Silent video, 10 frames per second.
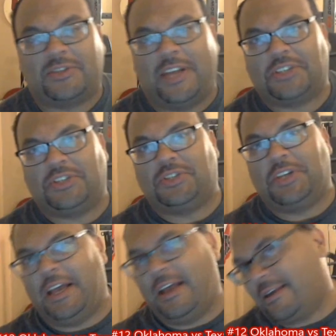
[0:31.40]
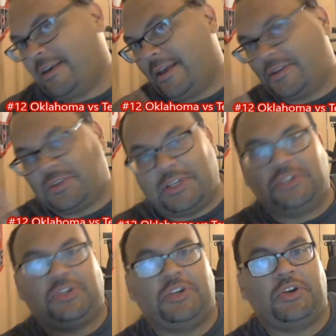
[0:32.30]
Texas Tech, against
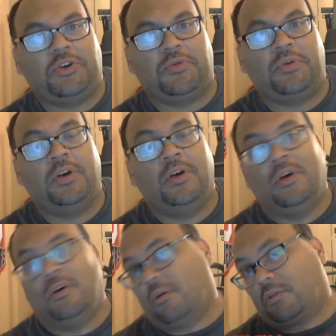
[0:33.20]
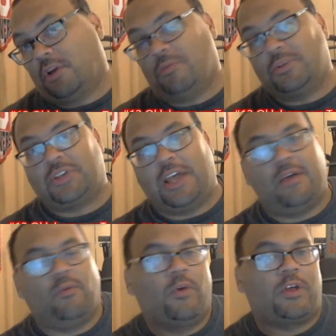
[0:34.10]
TCU, Oklahoma
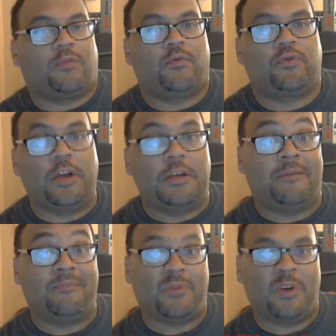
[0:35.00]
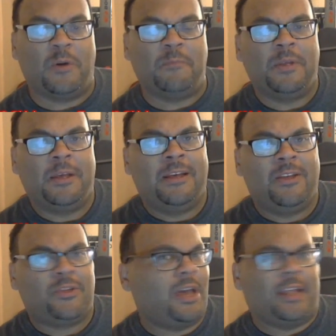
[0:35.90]
State, West Virginia. So,
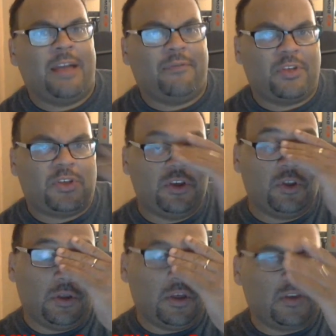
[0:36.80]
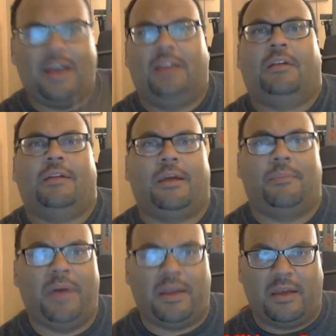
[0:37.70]
second half of the season does not look like a
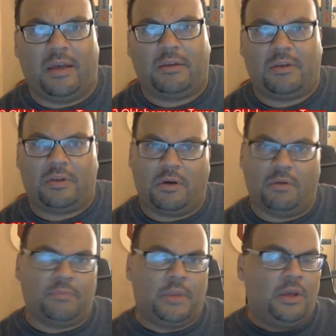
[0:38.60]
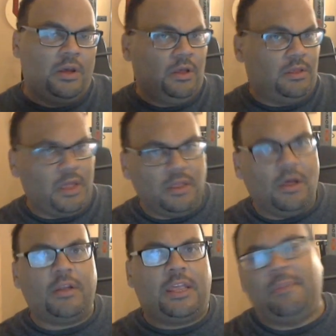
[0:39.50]
picnic. So, thing
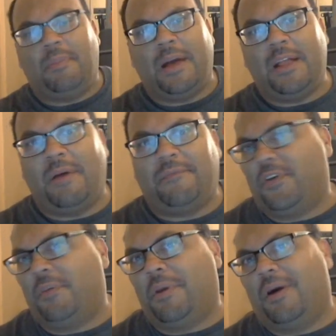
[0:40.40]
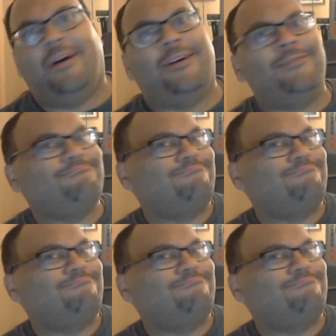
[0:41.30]
though to keep in mind about football,